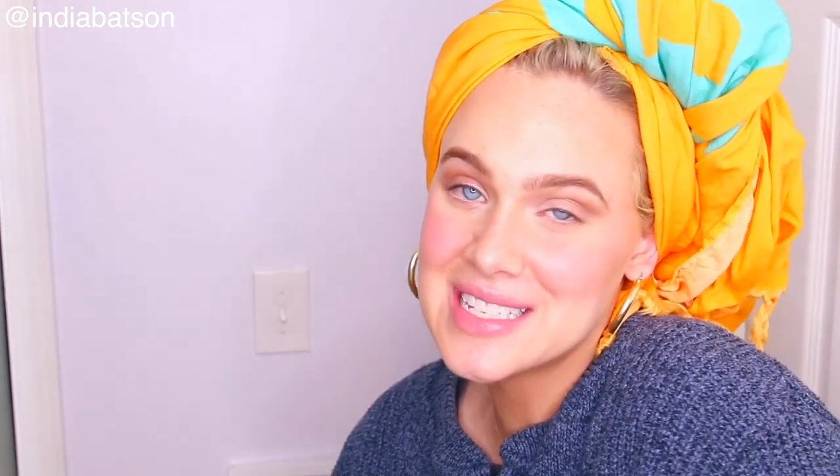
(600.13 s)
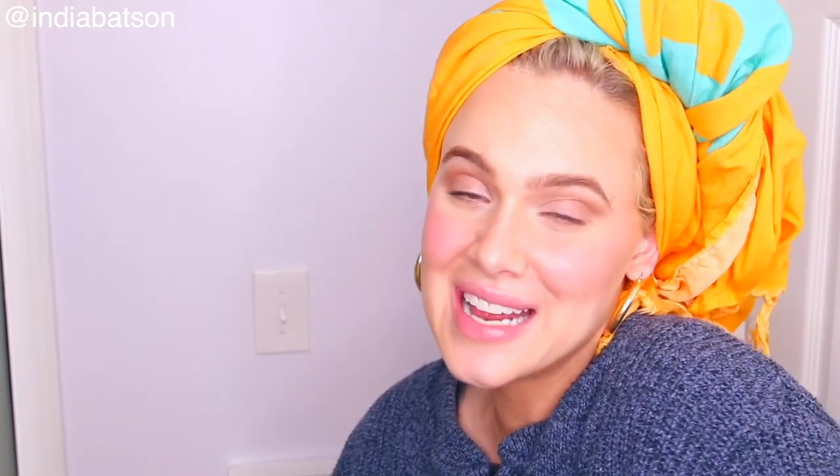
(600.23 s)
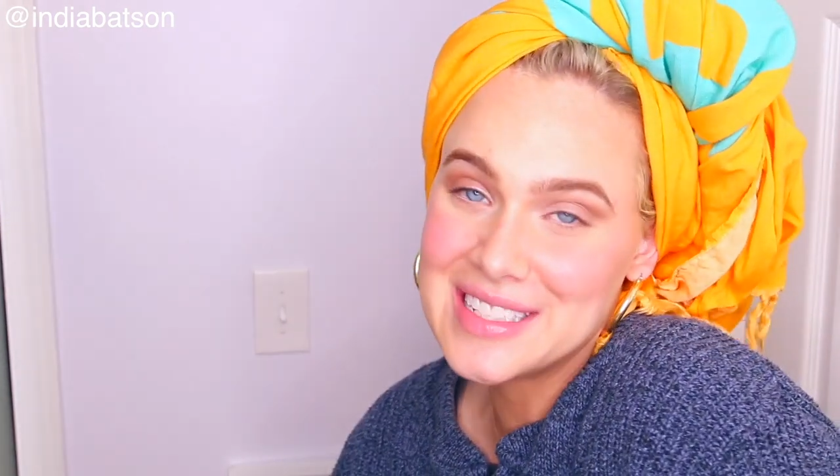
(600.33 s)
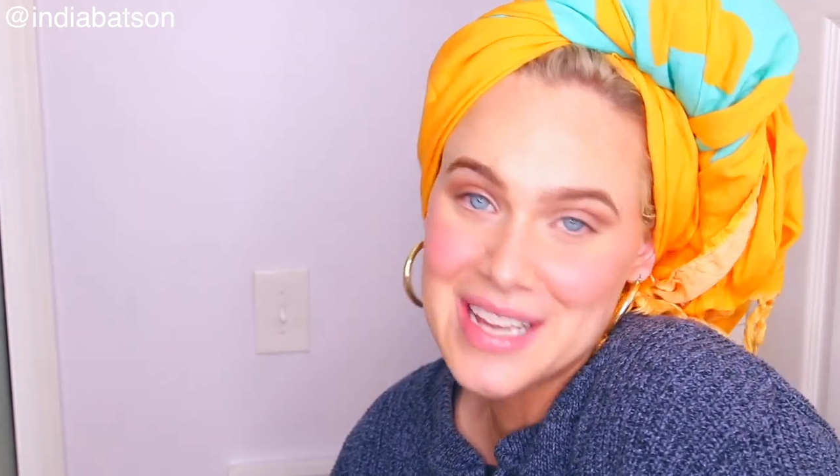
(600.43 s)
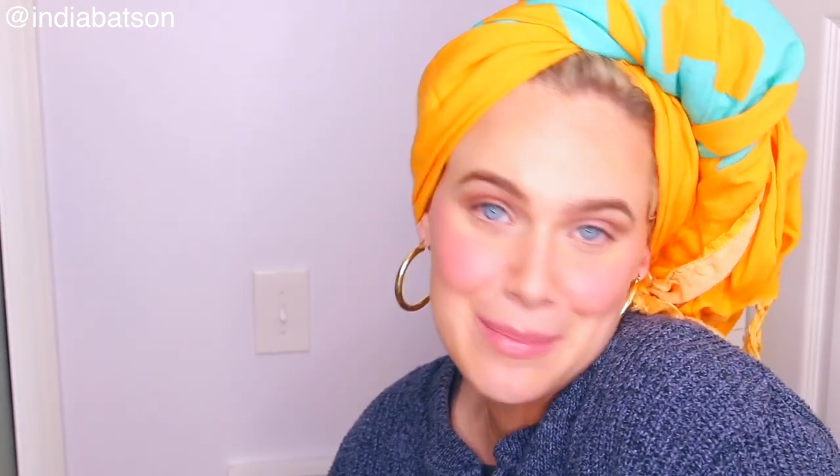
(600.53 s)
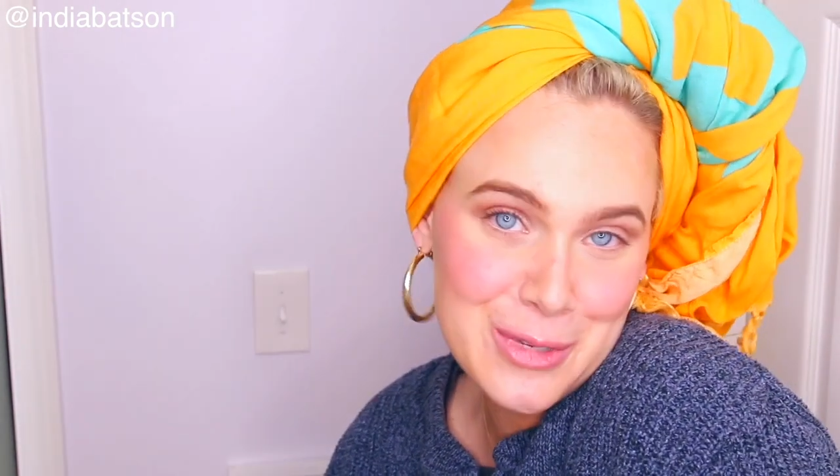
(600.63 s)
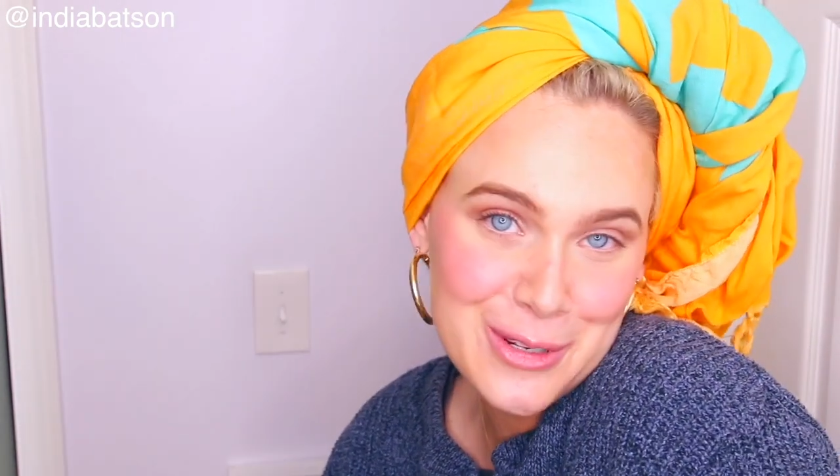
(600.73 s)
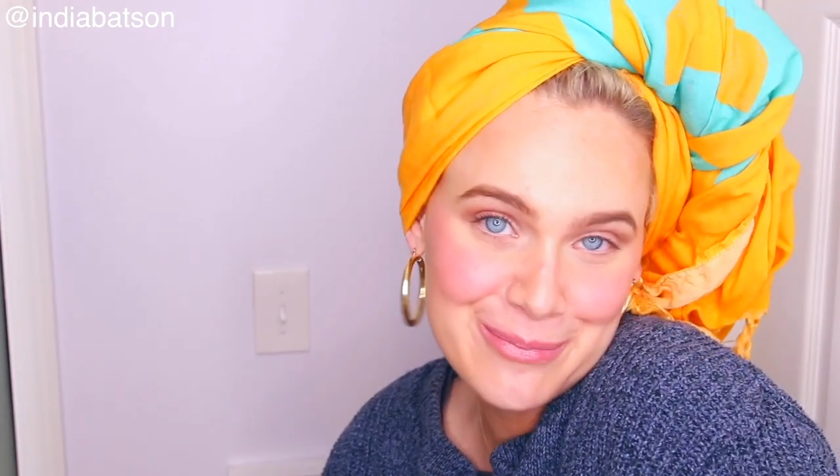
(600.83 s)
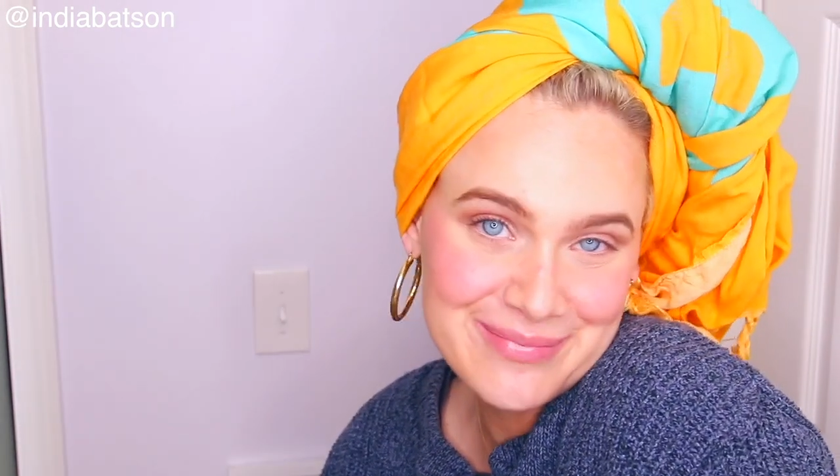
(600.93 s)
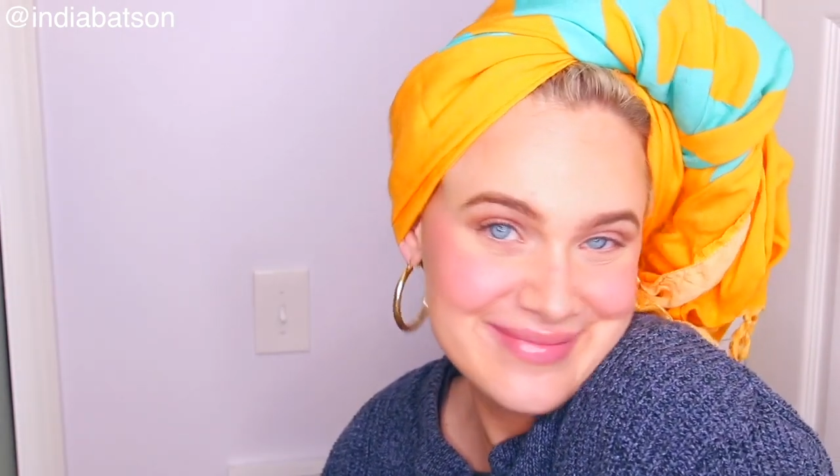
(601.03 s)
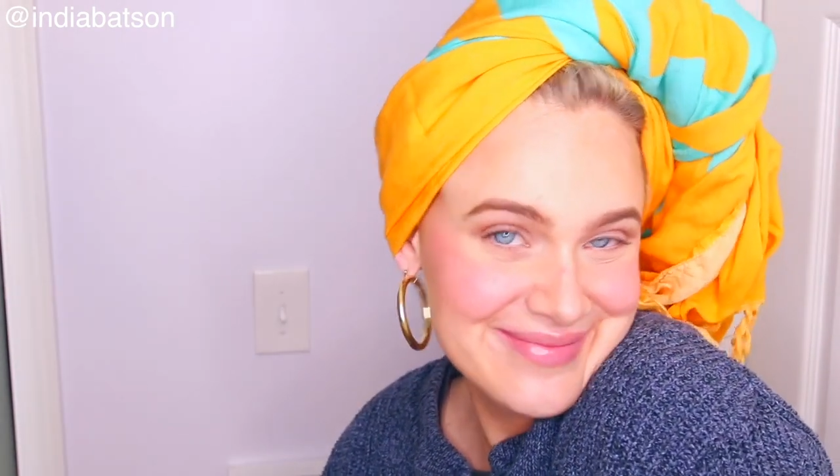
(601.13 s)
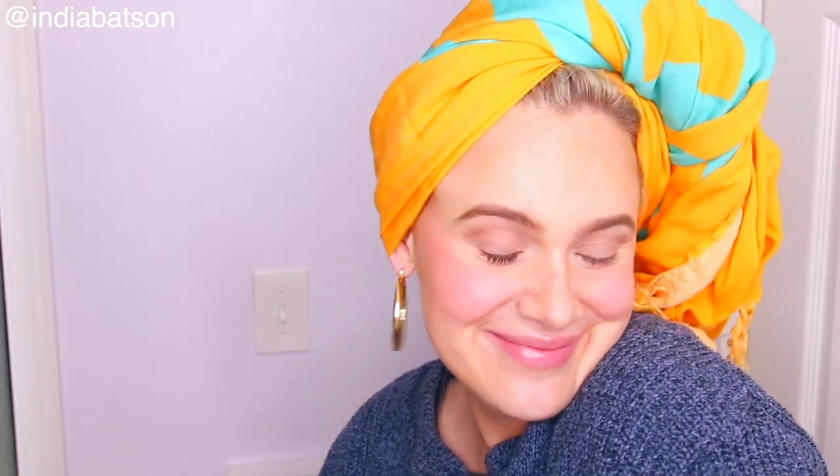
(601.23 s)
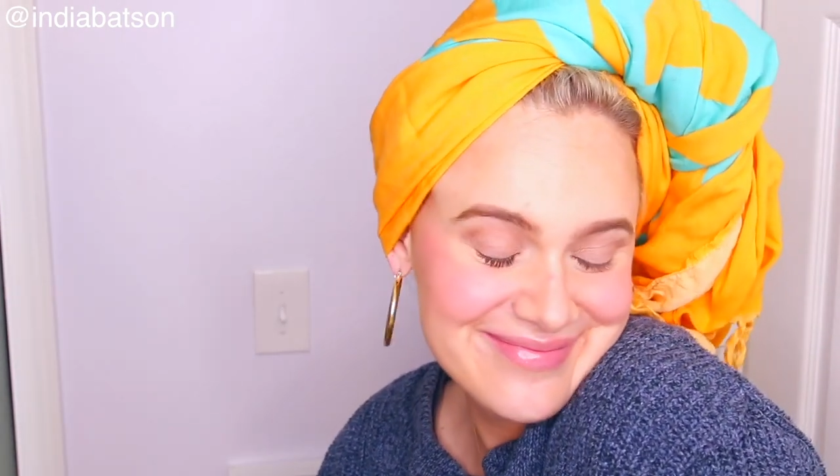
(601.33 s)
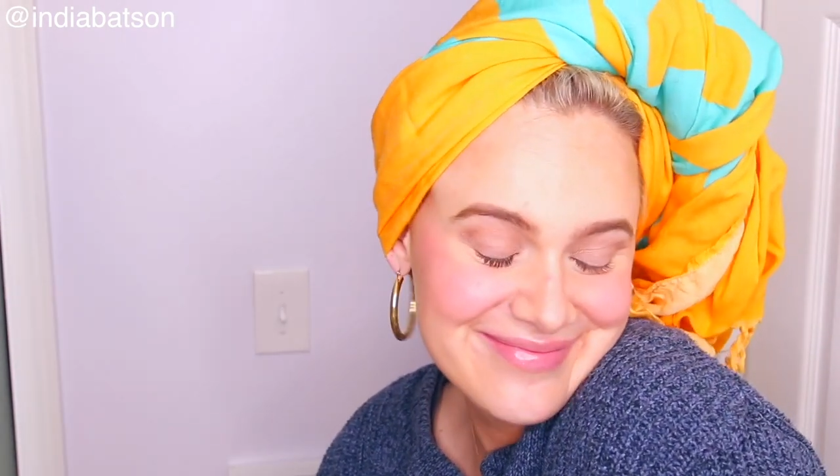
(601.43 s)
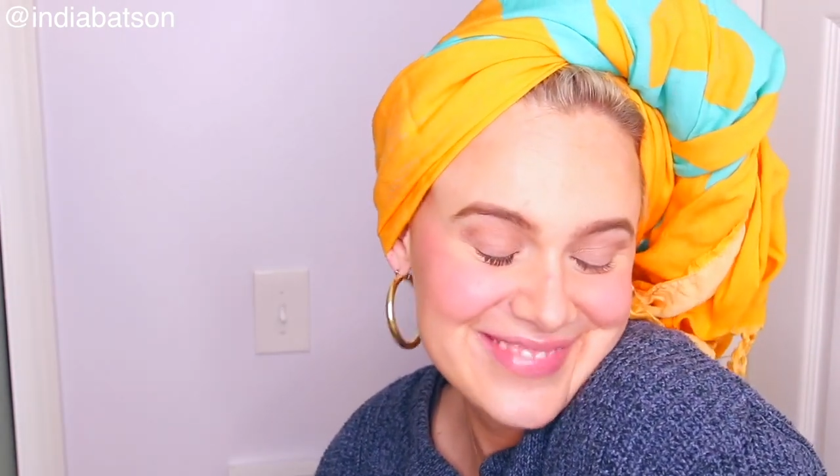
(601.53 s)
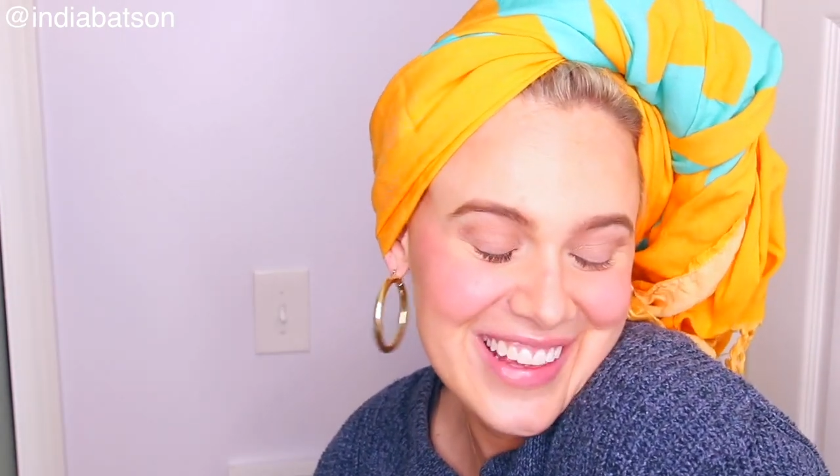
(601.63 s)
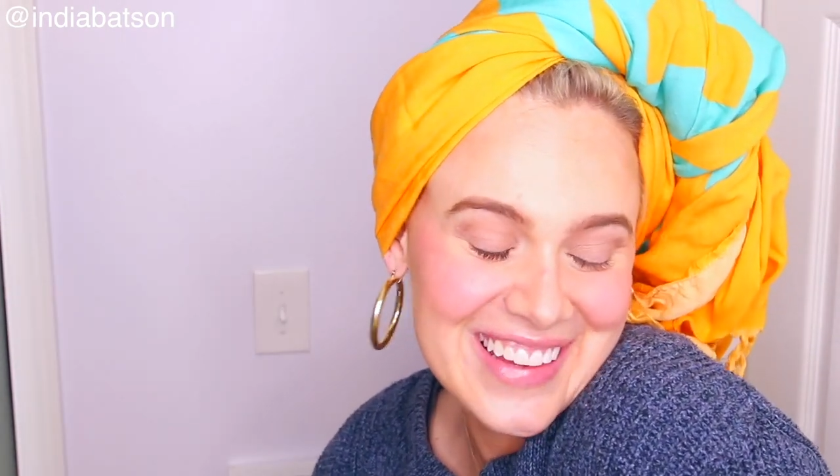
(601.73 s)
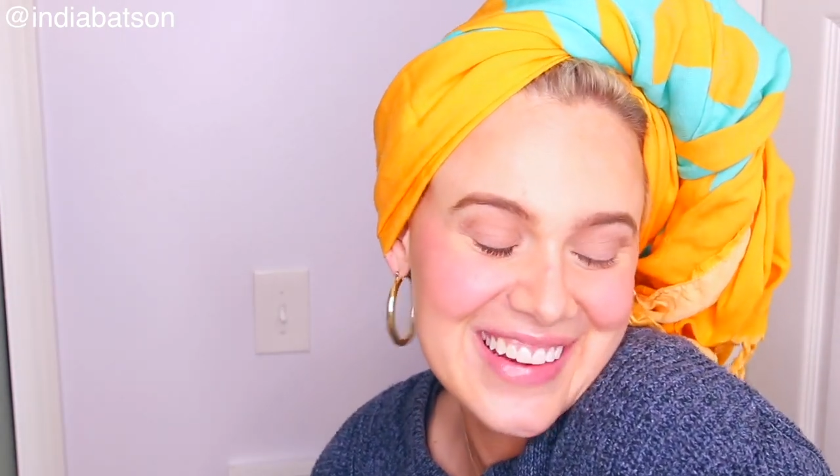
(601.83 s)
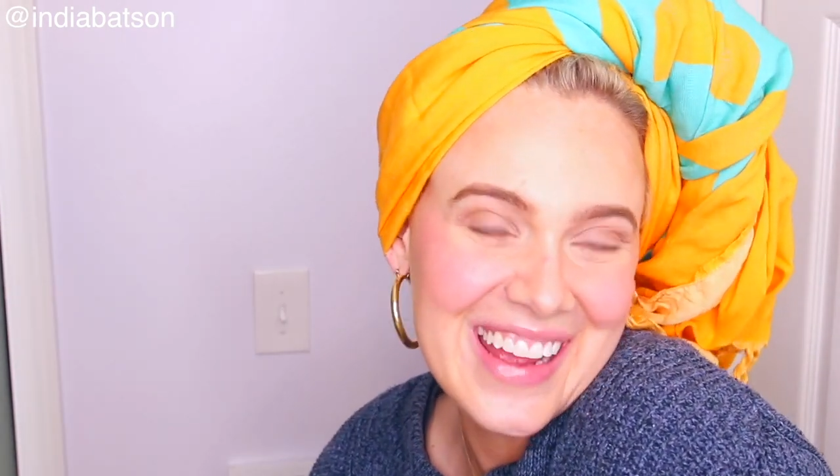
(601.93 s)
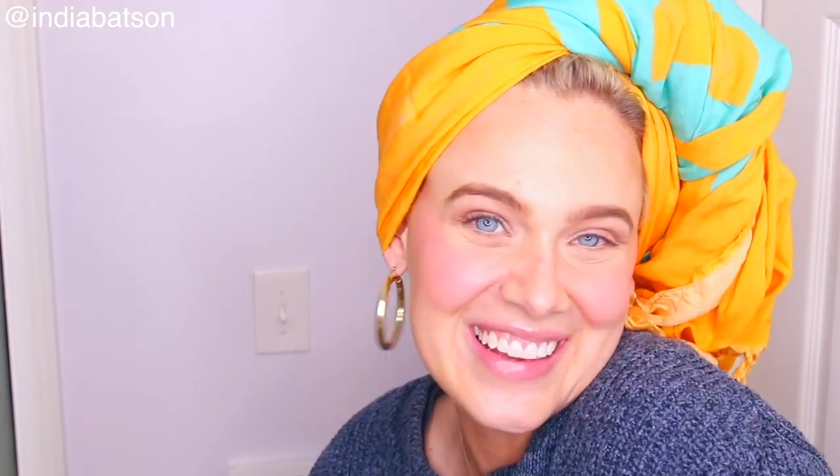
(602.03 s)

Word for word: nighttime do. Good night,